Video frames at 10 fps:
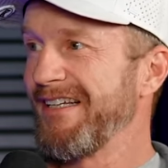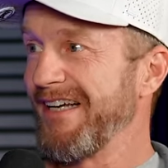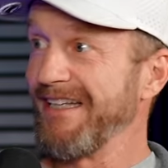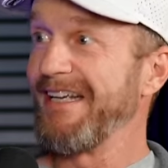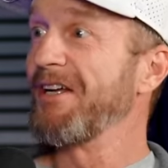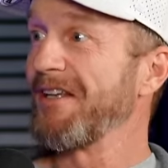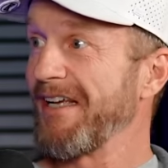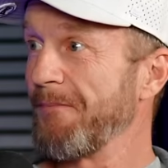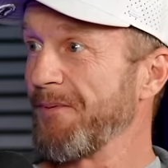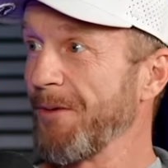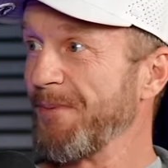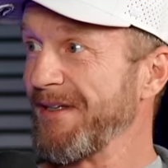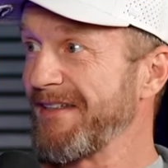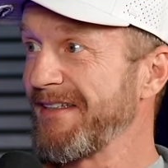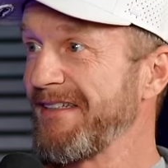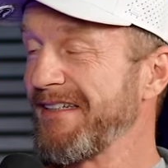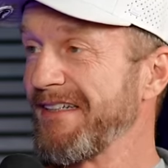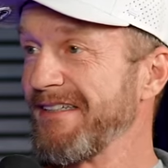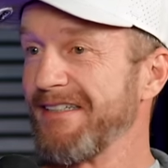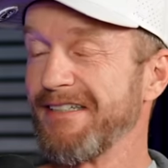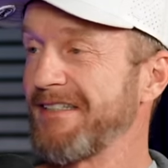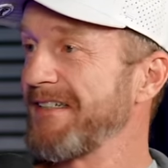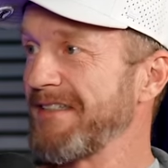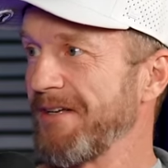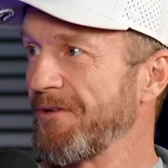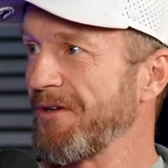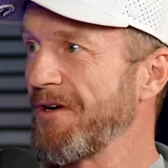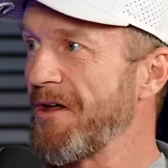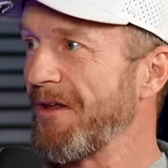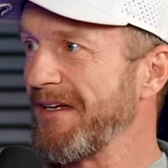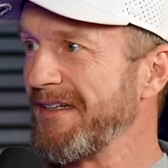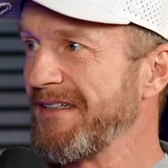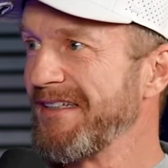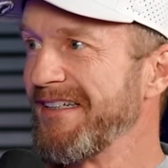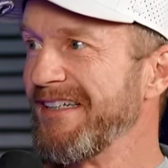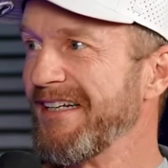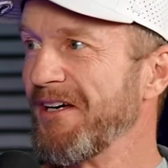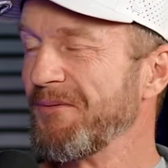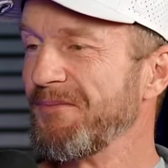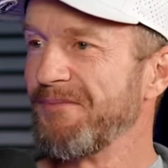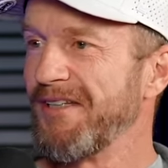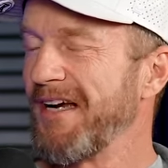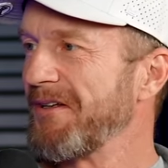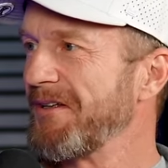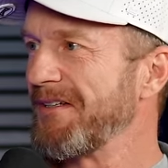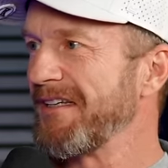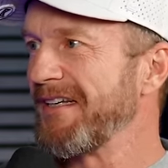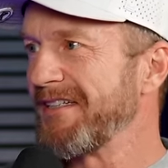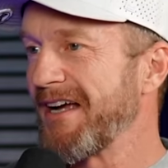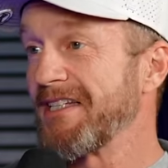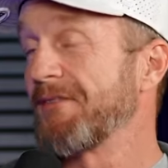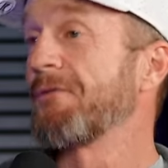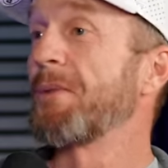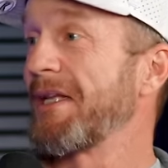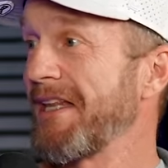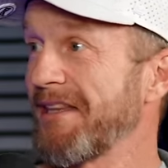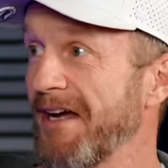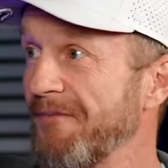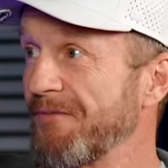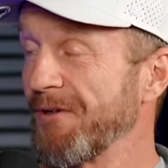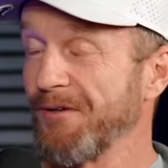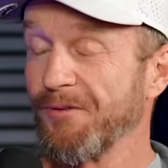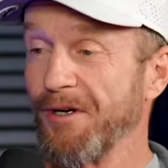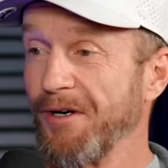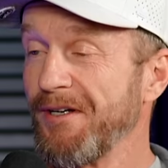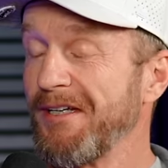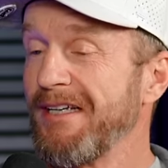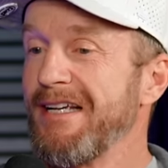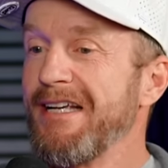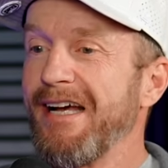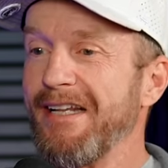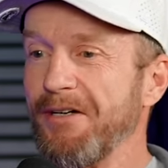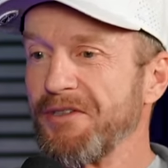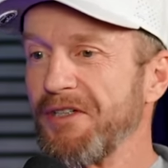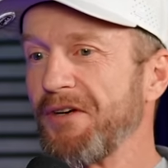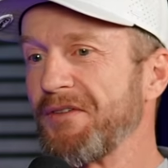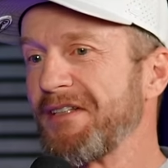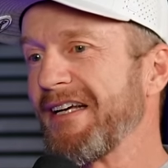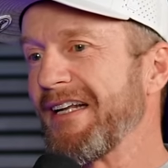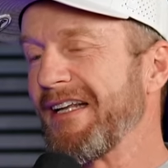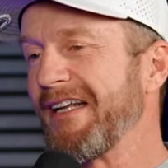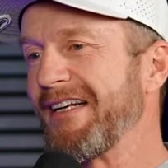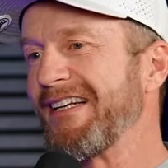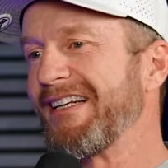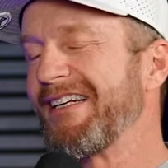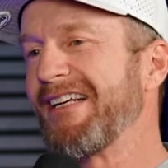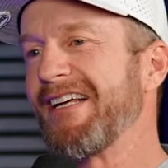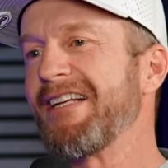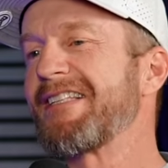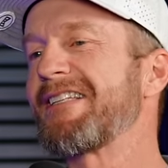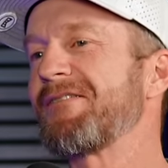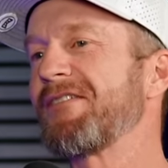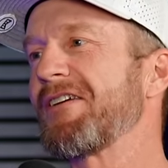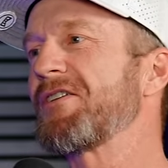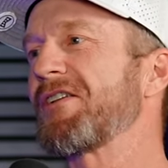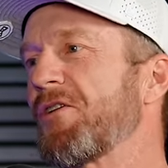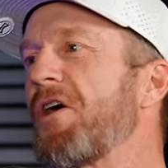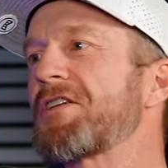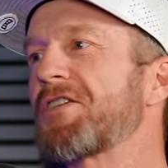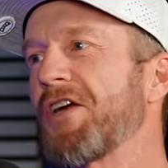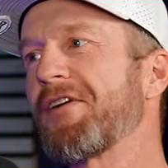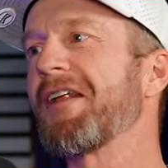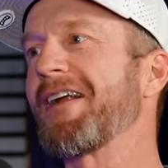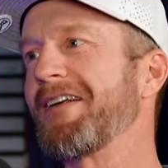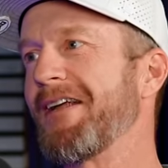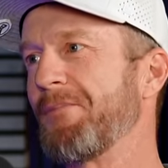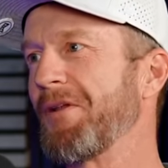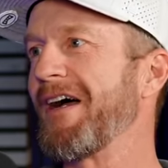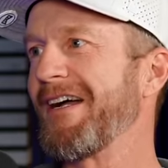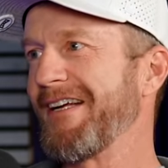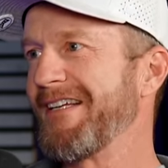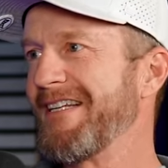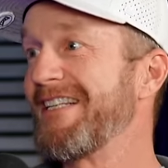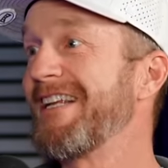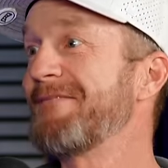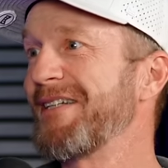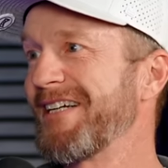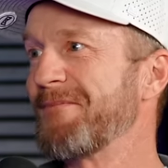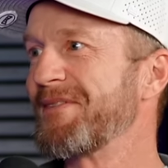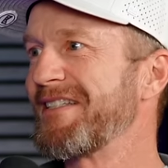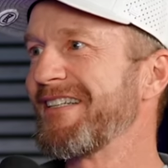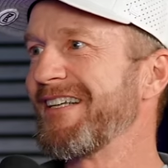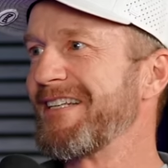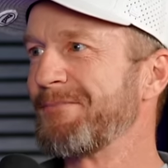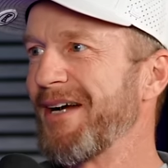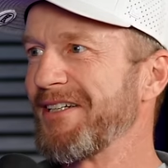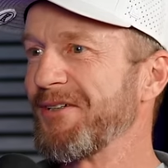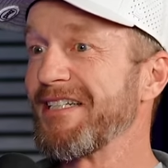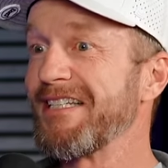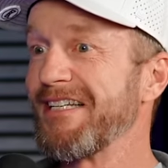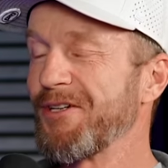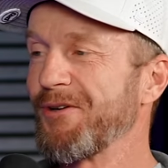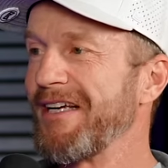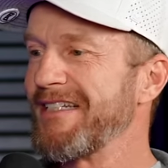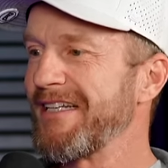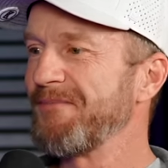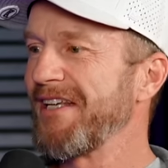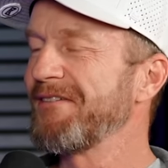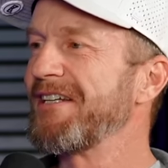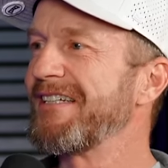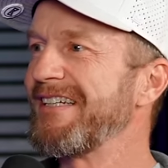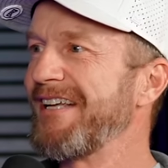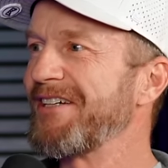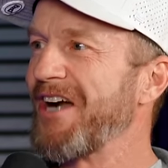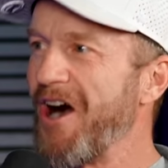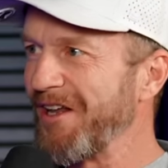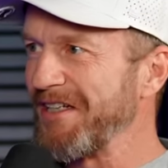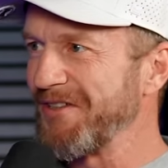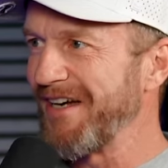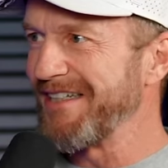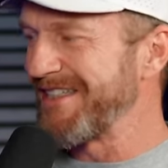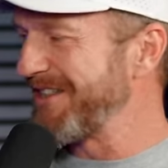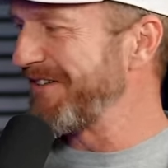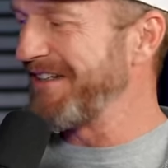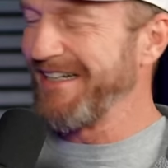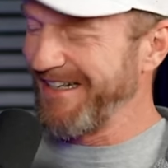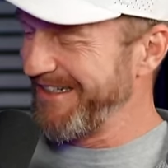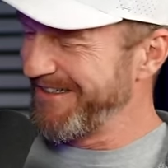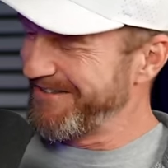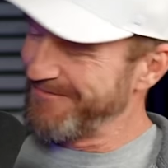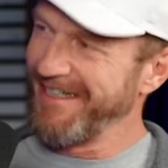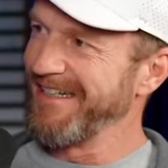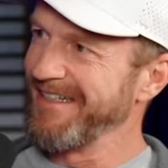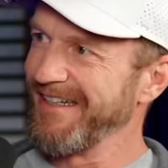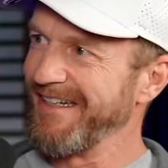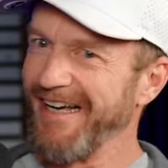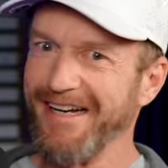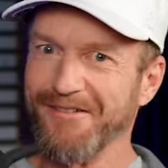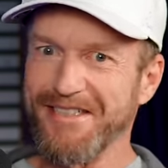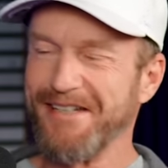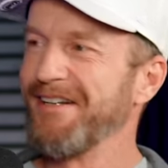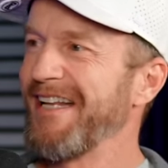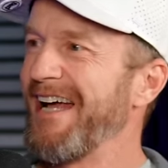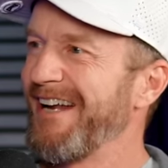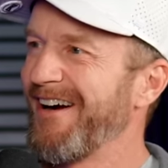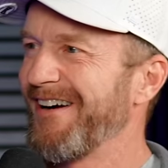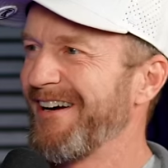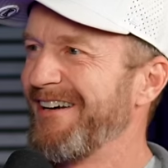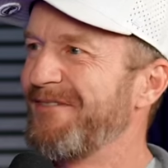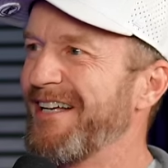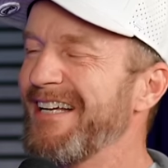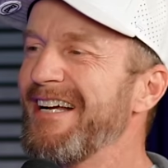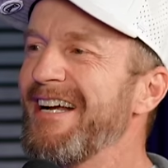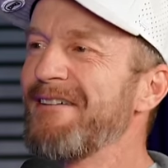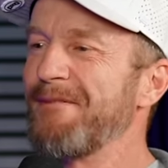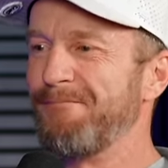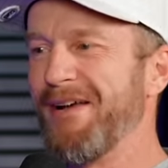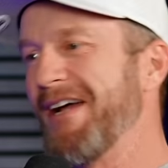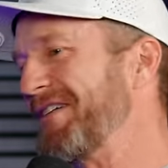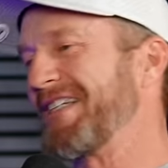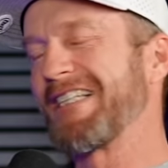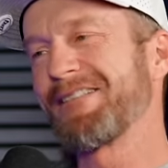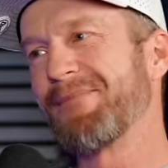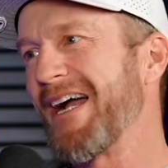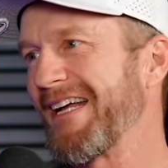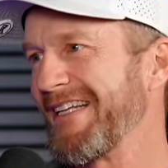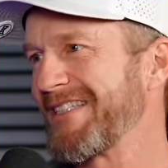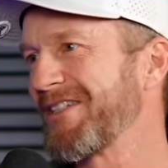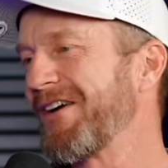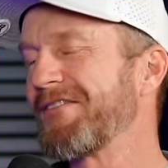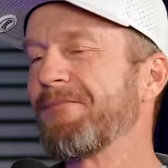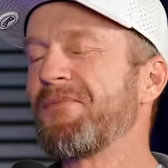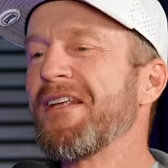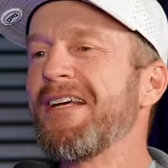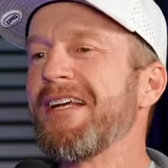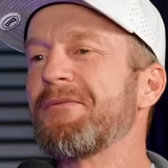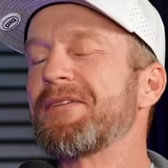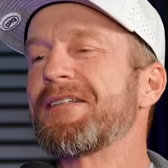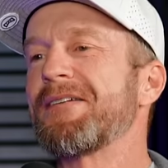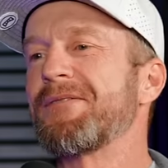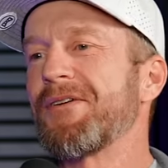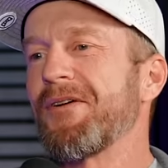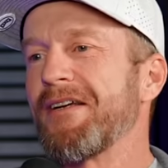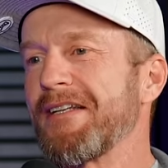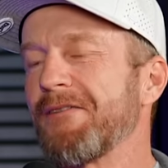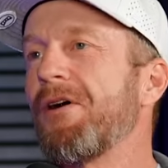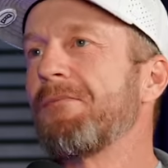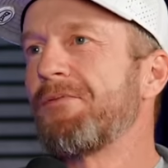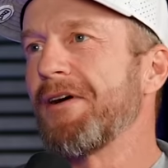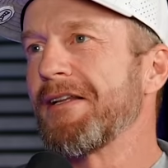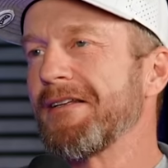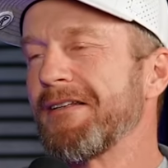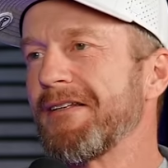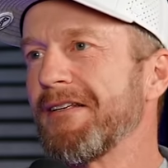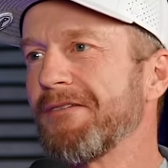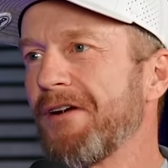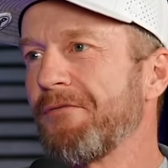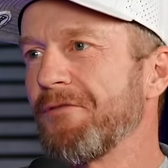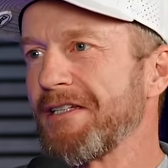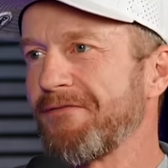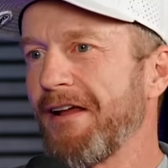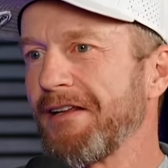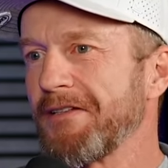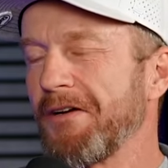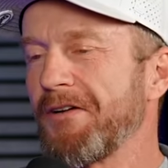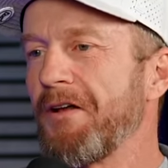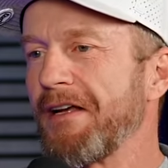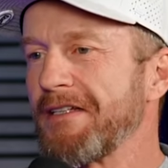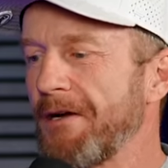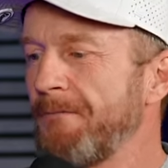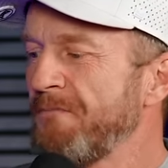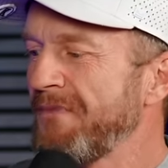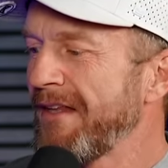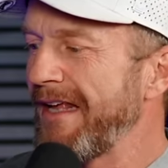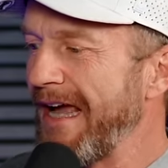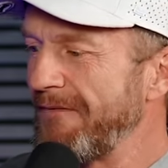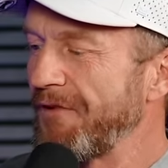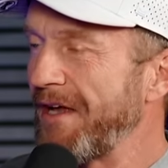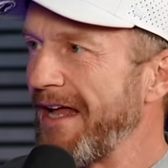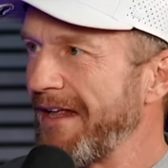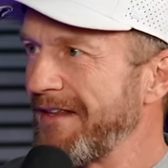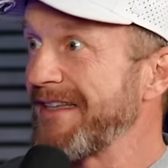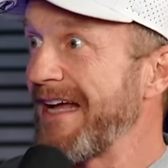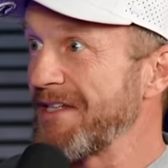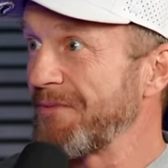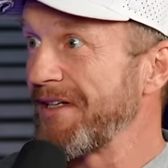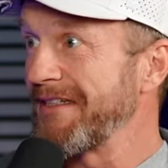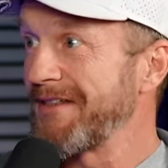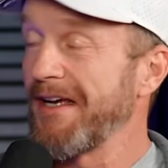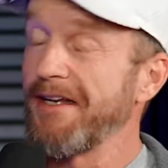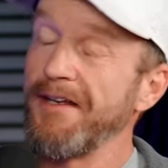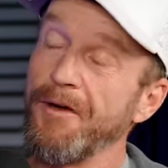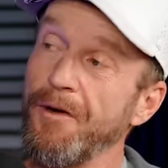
illegally on purpose just because they weren't calling, you know, Dekel and, and Tyson for what they thought for, were illegal serves. And then it's they're they're all serving like nipple high. It, it becomes a spectacle. It's it's crazy. Even even Collin tried to serve and he like hit into the net. It wasn't even that hard, but but Ben was just smacking these serves, and it was it was crazy. At one point, the the referees finally started calling it. So after that, I think that's what instigated the